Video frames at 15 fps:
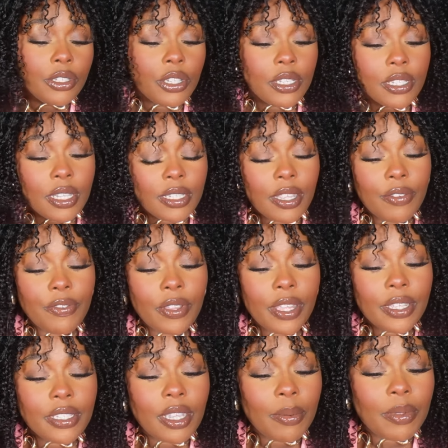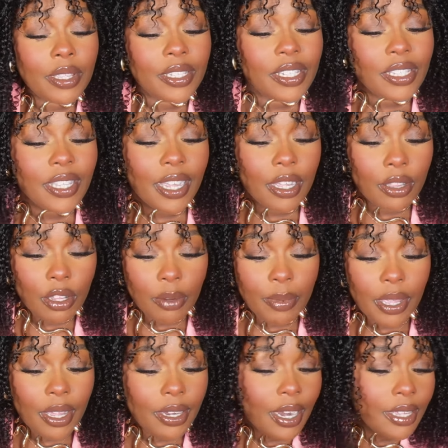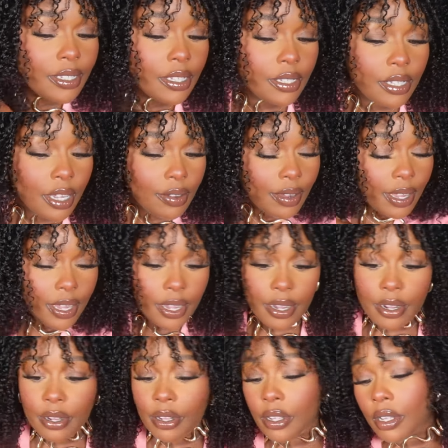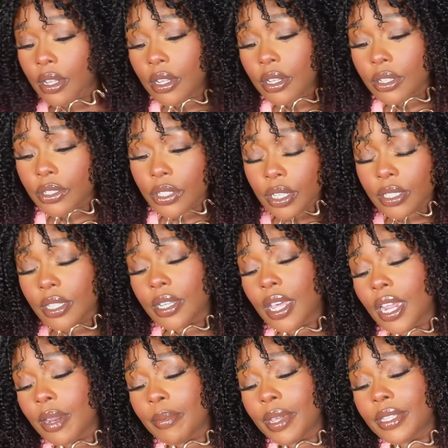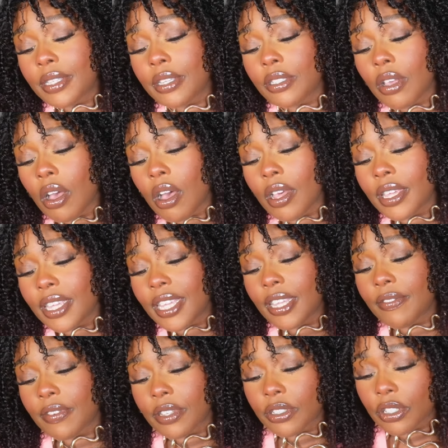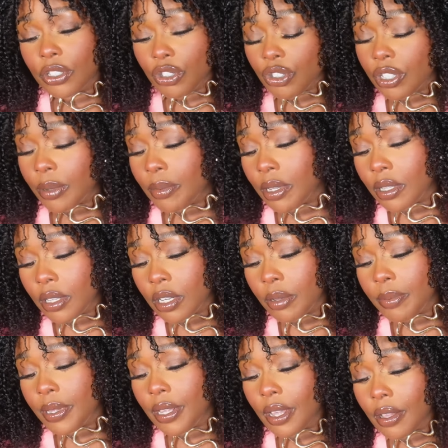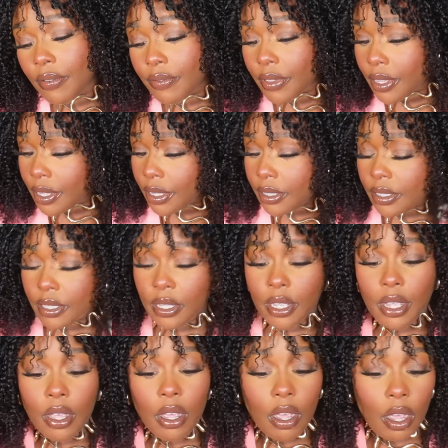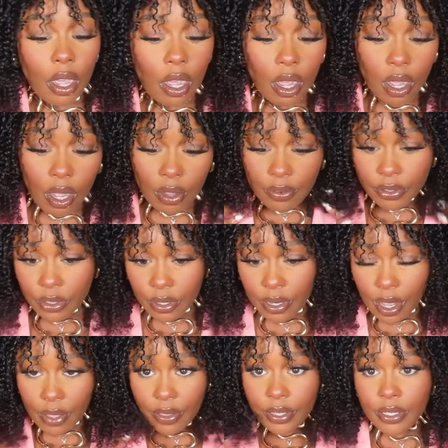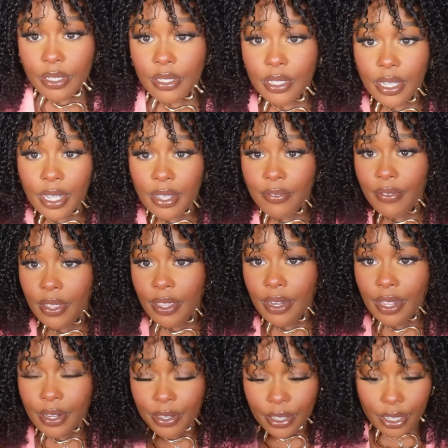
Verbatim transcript: just because I feel like some of this is like a little bit unnecessary right here just to kind of make this all even just trim a little bit of this so now this is even and